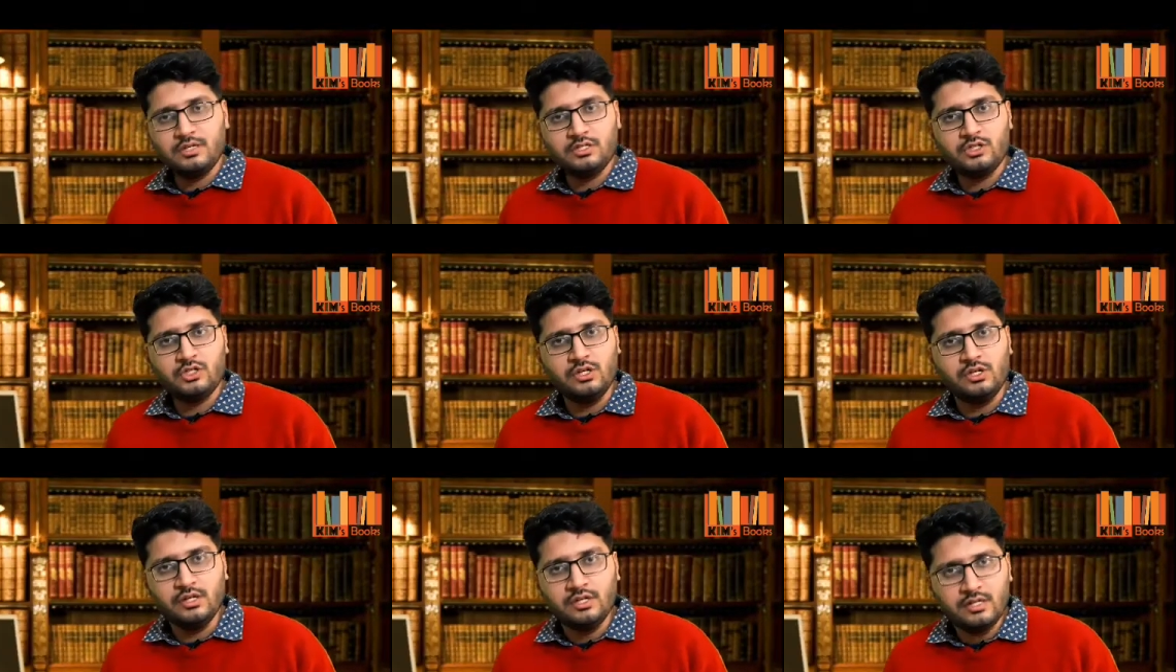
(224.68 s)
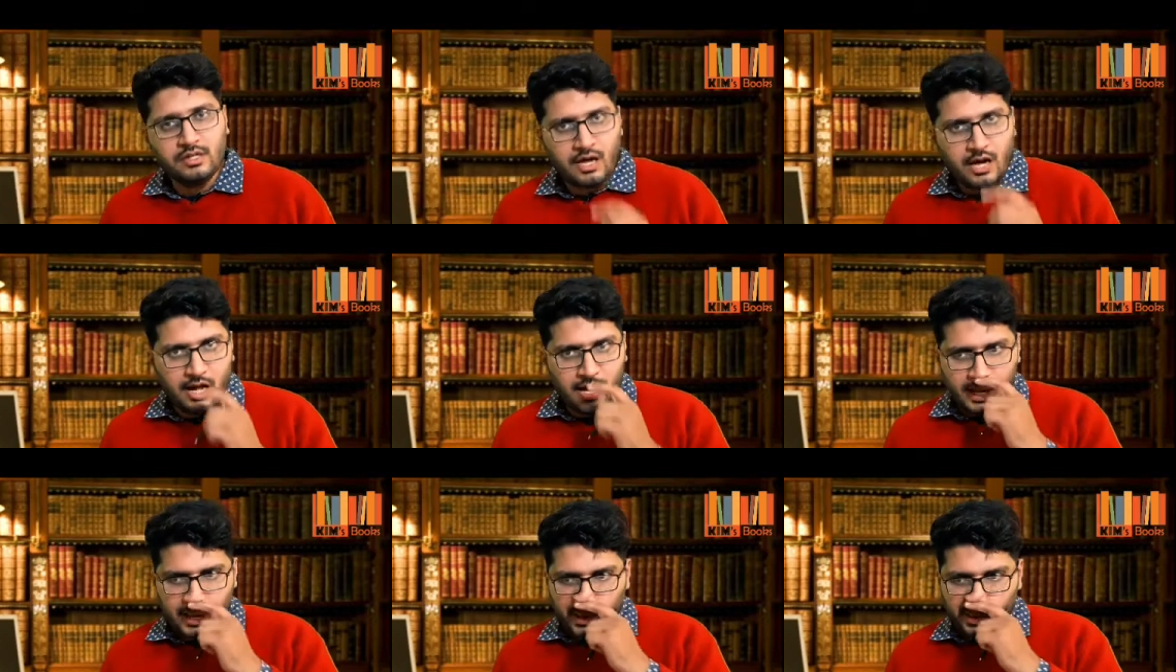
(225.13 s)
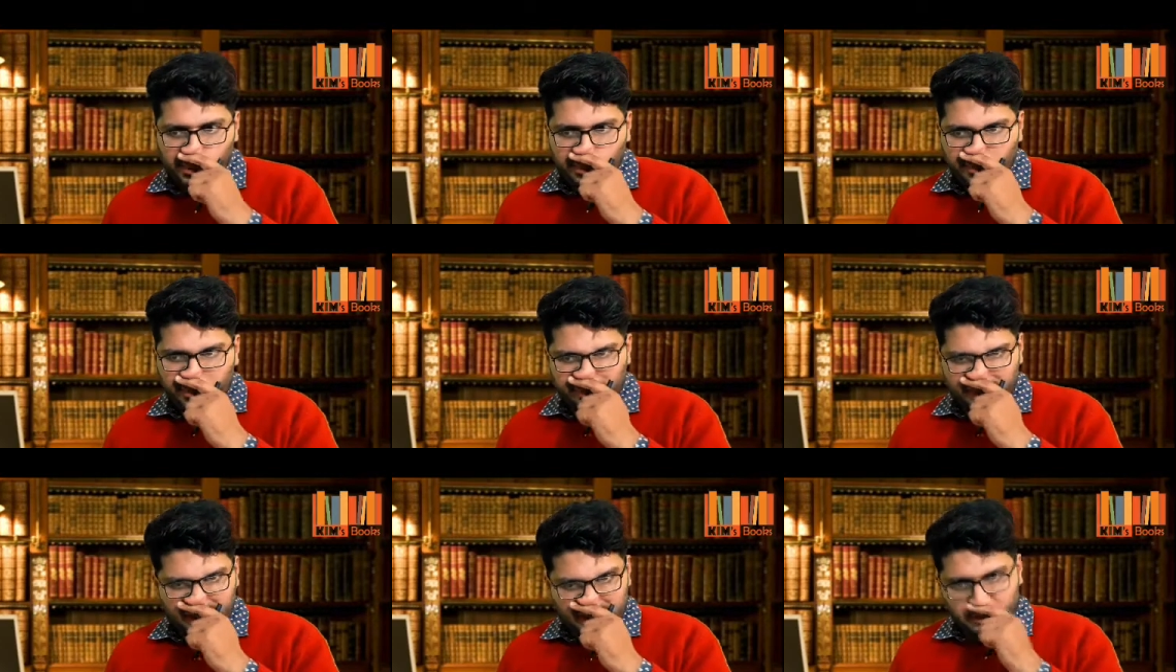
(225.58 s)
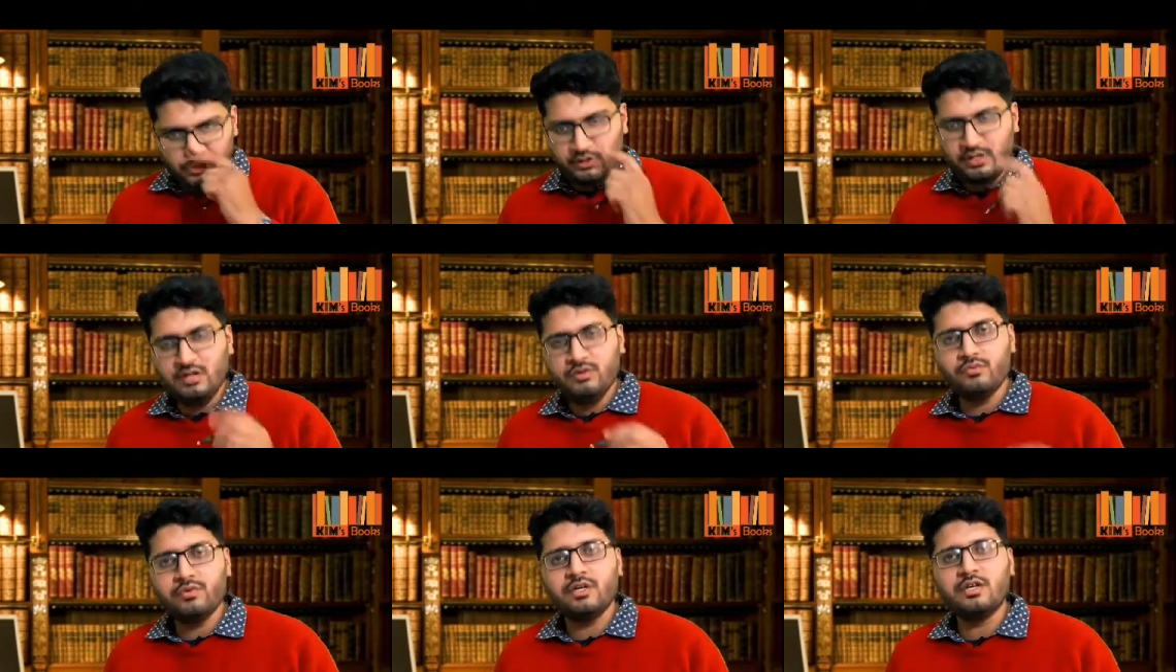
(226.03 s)
children are
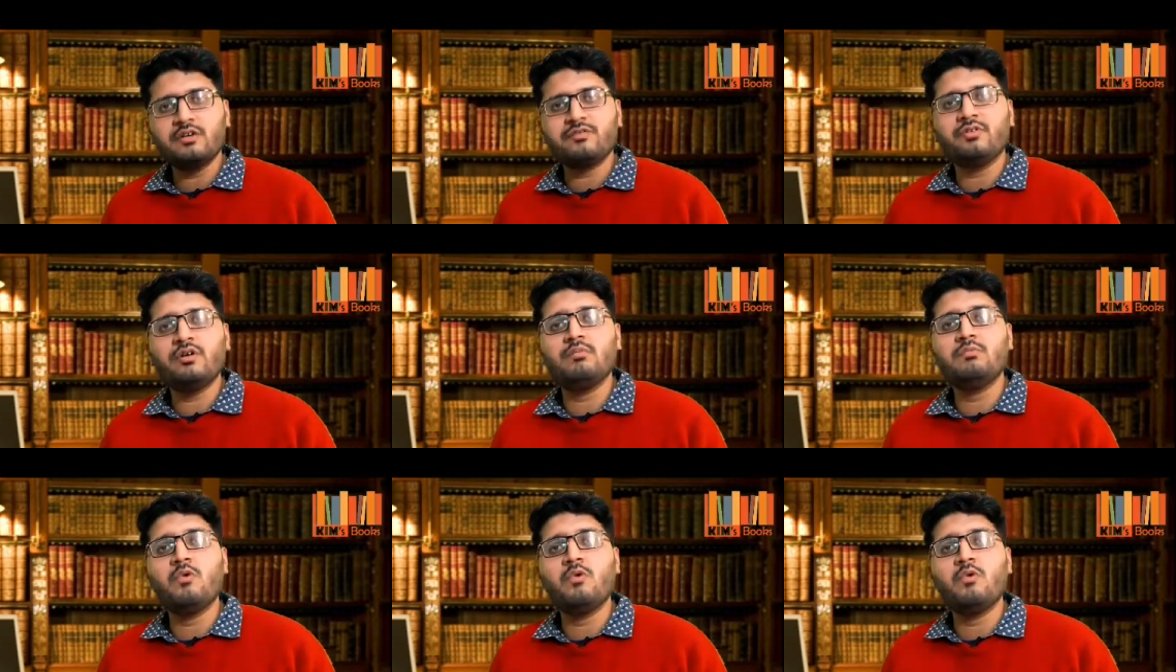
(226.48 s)
doing work for